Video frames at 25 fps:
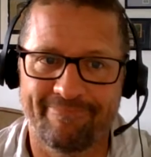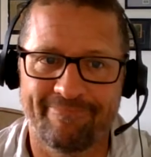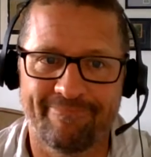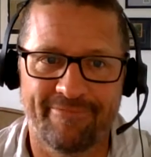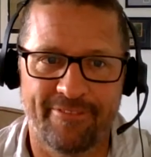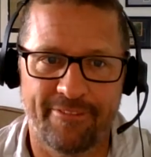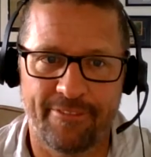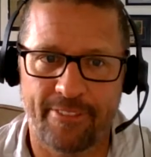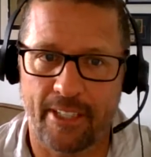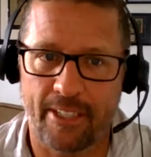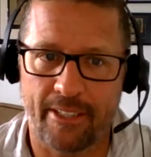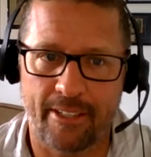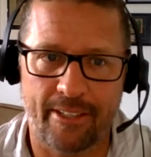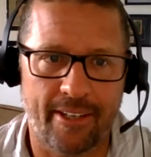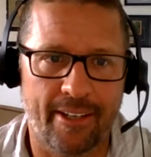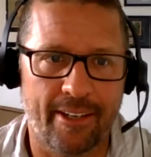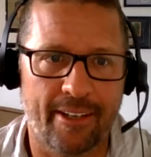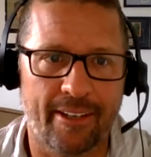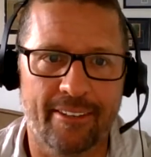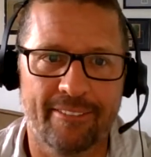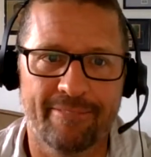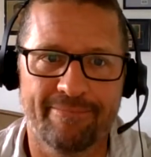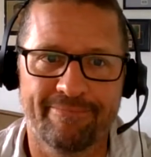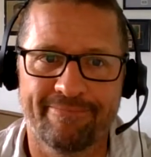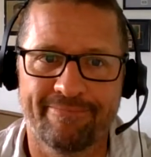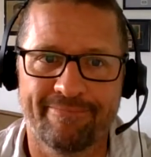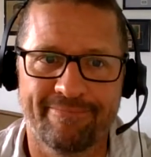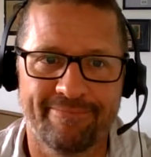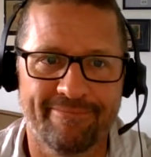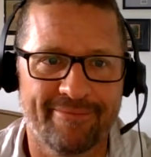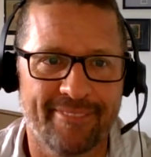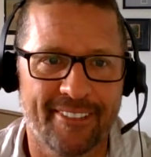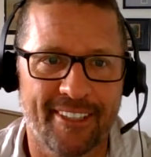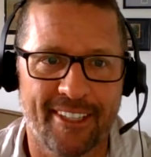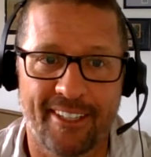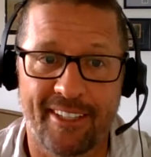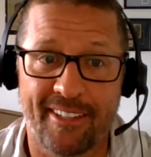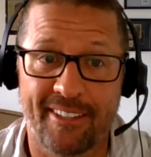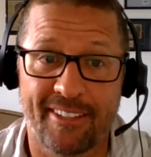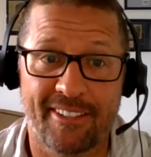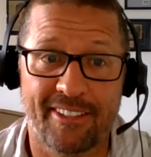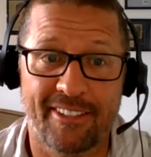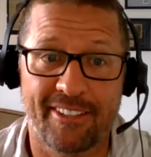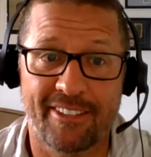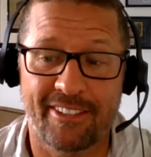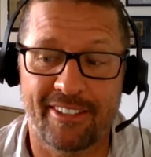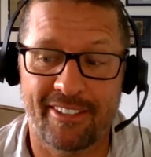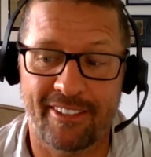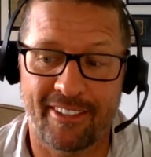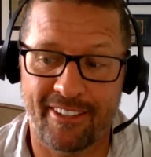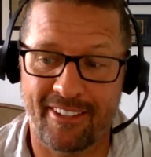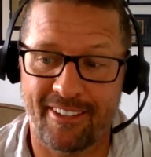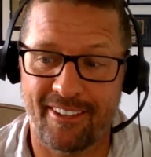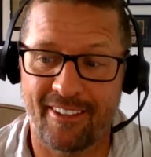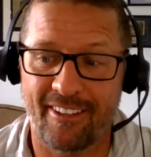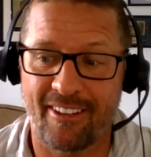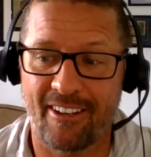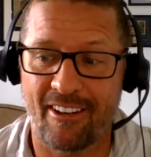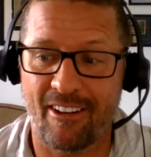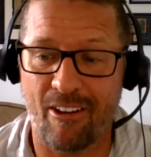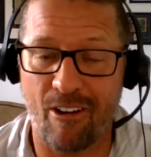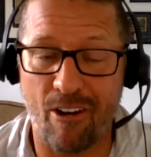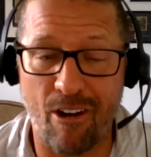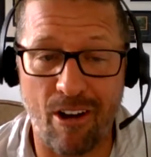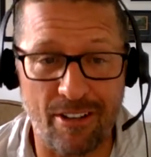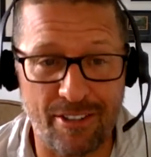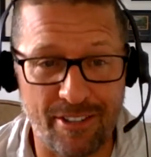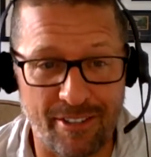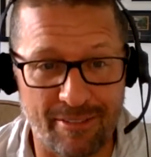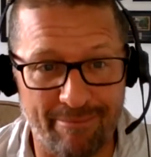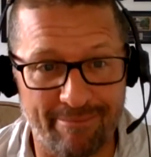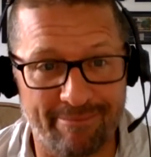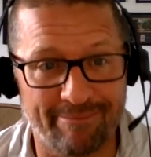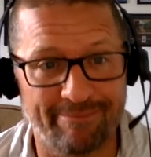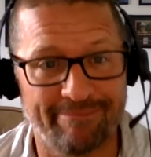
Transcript: fucking A. It's awesome.